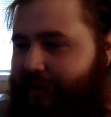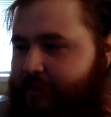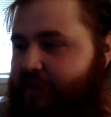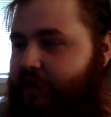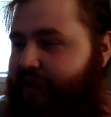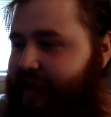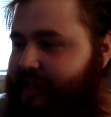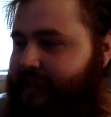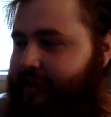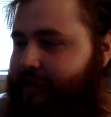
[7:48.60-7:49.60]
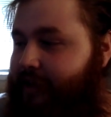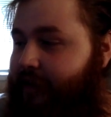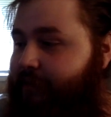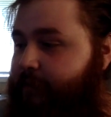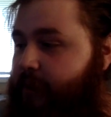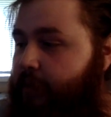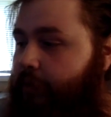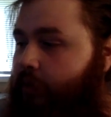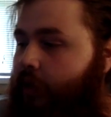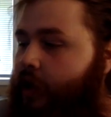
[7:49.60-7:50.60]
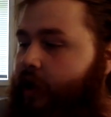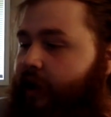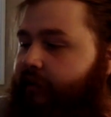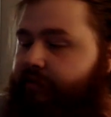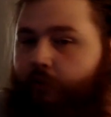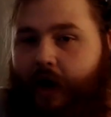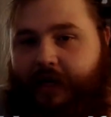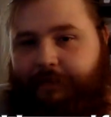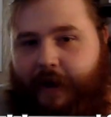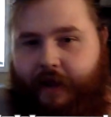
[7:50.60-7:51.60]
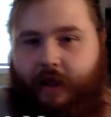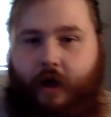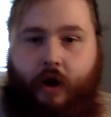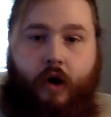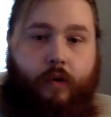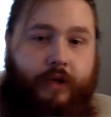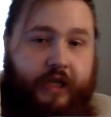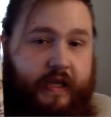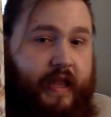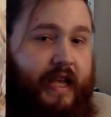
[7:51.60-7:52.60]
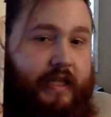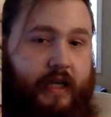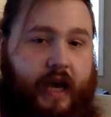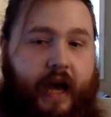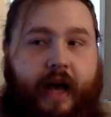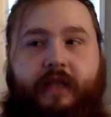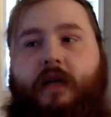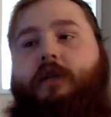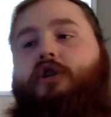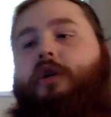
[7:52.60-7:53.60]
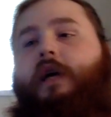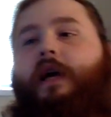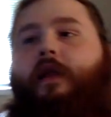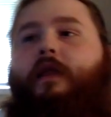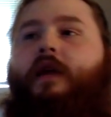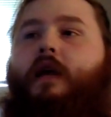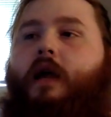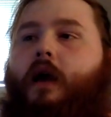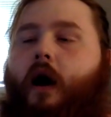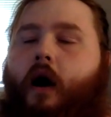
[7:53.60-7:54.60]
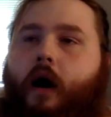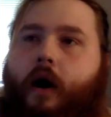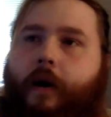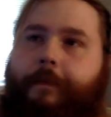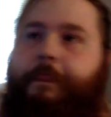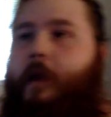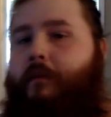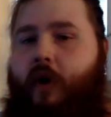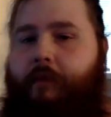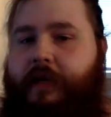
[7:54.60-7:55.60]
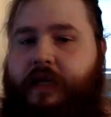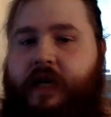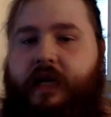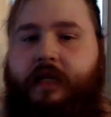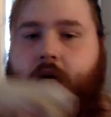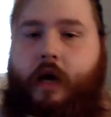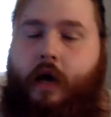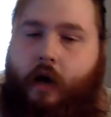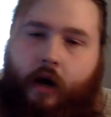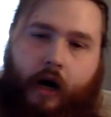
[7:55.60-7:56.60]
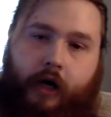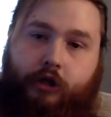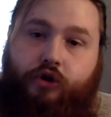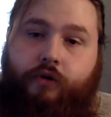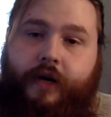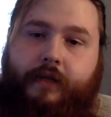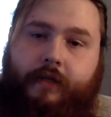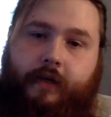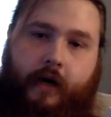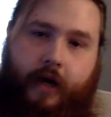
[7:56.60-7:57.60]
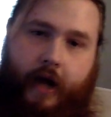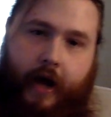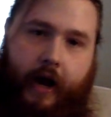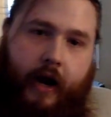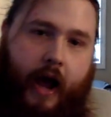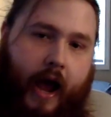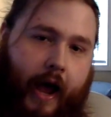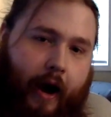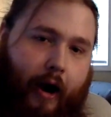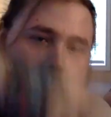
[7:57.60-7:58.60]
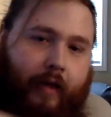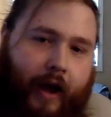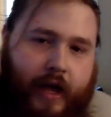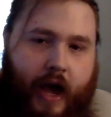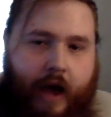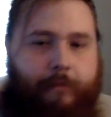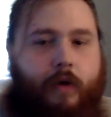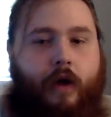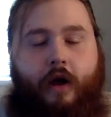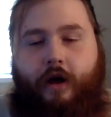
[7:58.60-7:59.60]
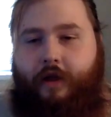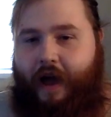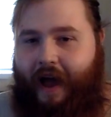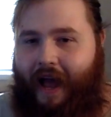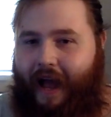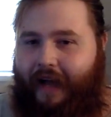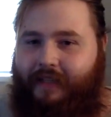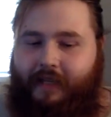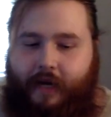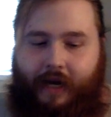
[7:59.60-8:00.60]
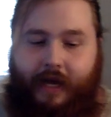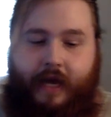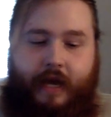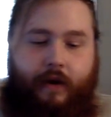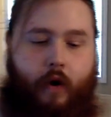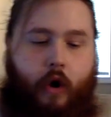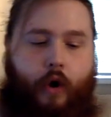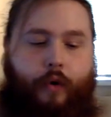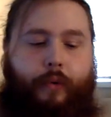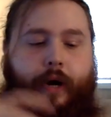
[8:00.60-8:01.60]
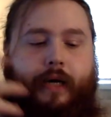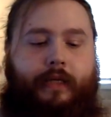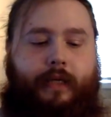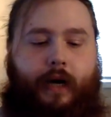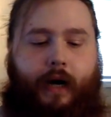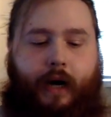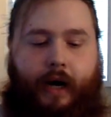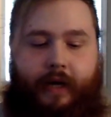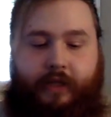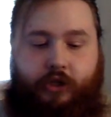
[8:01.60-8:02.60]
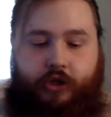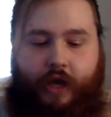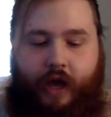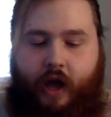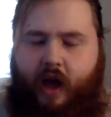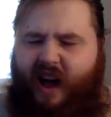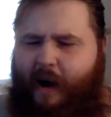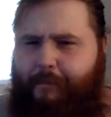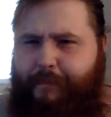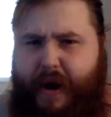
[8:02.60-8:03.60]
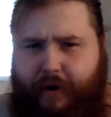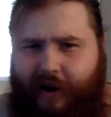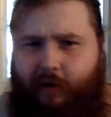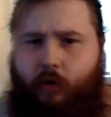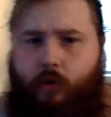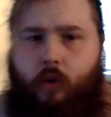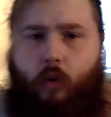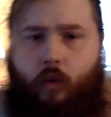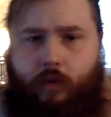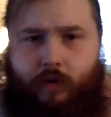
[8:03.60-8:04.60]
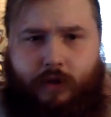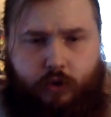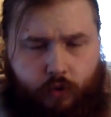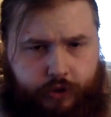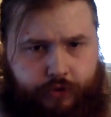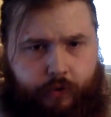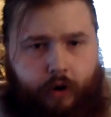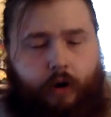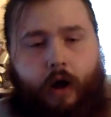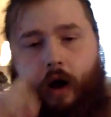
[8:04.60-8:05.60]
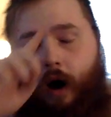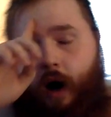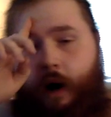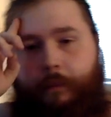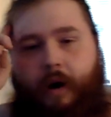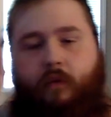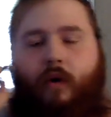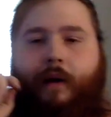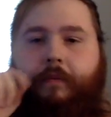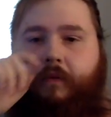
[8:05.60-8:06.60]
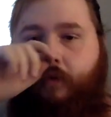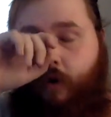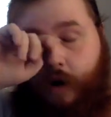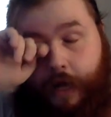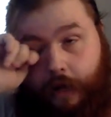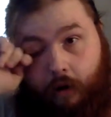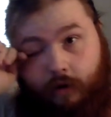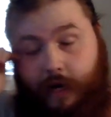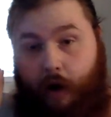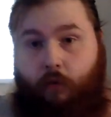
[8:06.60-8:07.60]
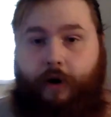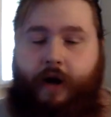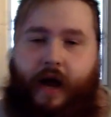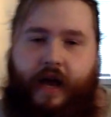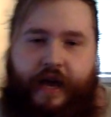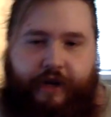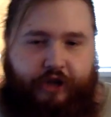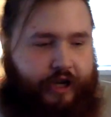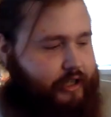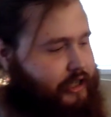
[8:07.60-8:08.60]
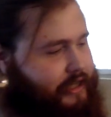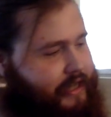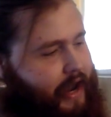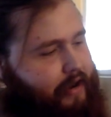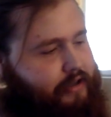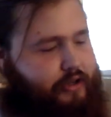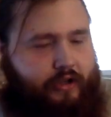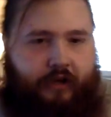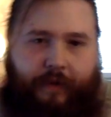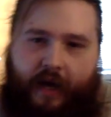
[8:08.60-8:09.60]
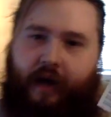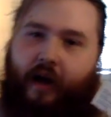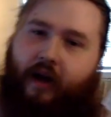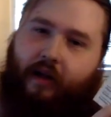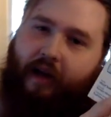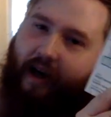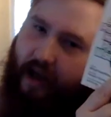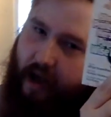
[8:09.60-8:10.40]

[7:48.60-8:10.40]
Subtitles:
professed herself pupil of the wise man, which is an isekai. Essentially, the premise is, dude gets stuck in a online game, and he was essentially a bearded old sorcerer, but right before he logged out one day, he changed his character to be like